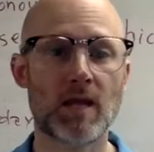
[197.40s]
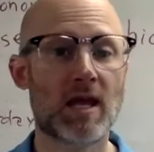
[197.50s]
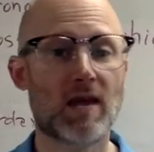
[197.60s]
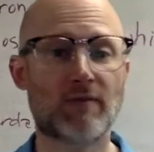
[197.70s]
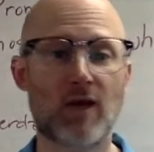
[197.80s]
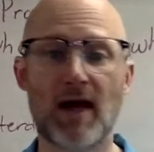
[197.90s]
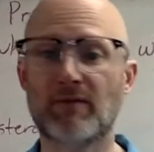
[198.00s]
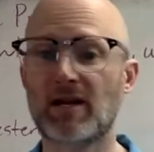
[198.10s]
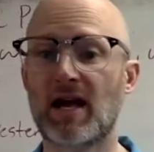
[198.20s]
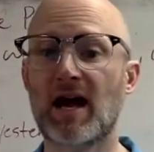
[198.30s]
If you have
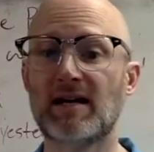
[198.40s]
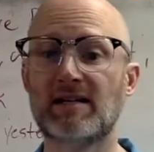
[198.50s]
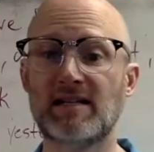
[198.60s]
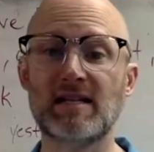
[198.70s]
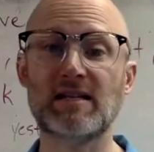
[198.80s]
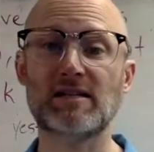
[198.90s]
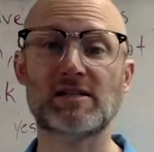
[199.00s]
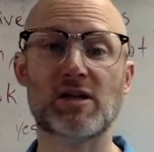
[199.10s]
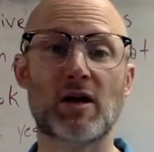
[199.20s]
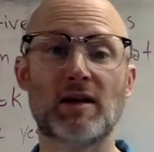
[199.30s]
any
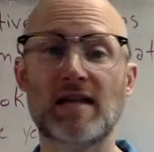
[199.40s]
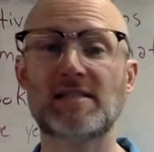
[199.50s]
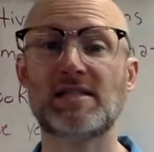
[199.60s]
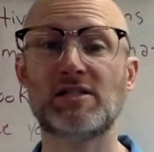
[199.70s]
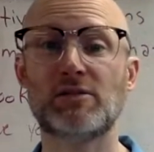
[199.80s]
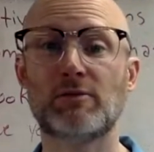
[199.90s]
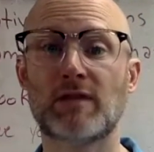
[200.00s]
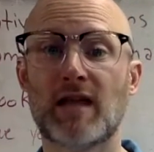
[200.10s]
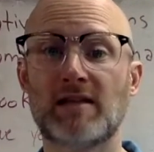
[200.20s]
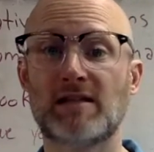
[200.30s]
ideas on lessons you would
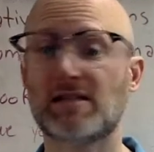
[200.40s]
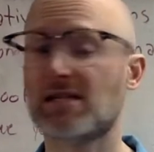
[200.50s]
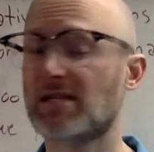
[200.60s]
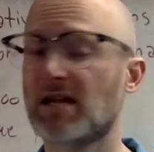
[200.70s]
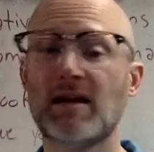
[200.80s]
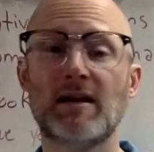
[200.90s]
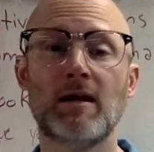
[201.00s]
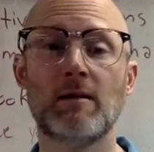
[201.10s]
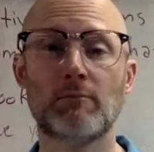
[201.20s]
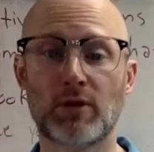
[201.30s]
like to see done,
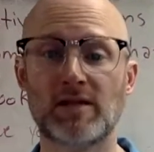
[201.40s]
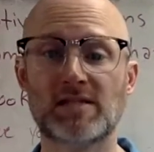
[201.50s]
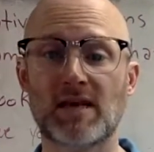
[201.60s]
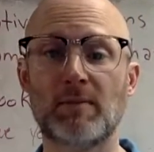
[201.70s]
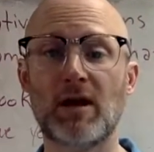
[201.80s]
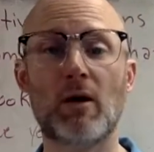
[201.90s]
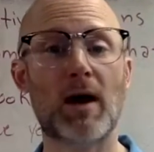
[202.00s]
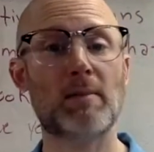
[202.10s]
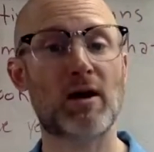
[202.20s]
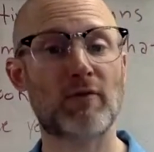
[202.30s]
please let me know.
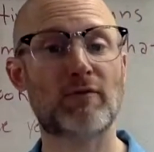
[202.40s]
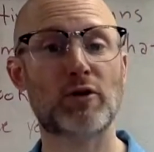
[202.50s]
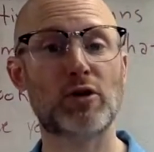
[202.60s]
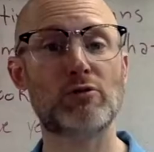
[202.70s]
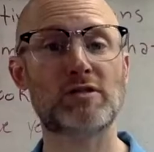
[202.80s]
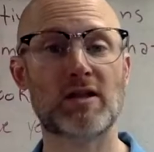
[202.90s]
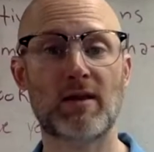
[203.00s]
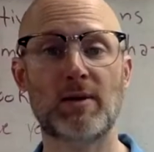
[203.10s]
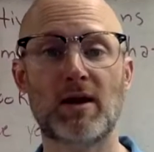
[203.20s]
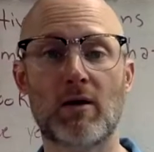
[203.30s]
I'm here for you, so
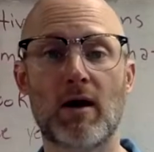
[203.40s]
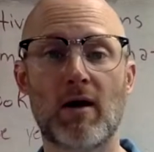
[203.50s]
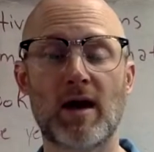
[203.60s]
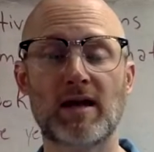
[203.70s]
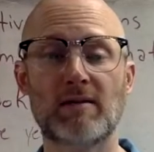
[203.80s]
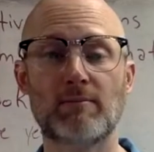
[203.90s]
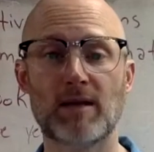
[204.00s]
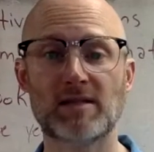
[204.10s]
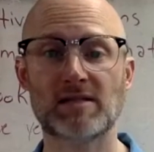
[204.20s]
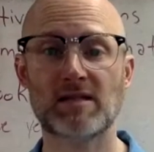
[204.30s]
let me know how I can
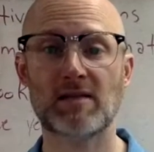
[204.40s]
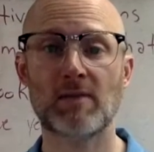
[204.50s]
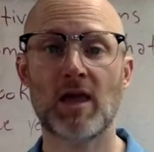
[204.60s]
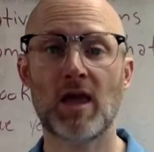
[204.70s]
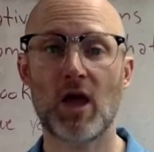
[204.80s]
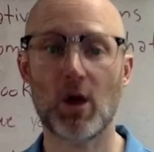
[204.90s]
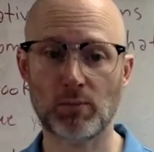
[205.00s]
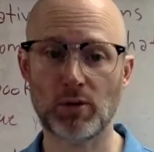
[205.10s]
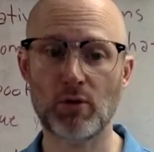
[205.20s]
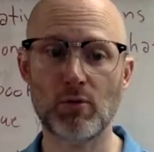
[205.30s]
best
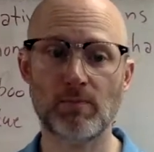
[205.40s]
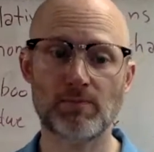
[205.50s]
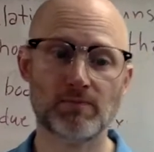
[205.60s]
help you.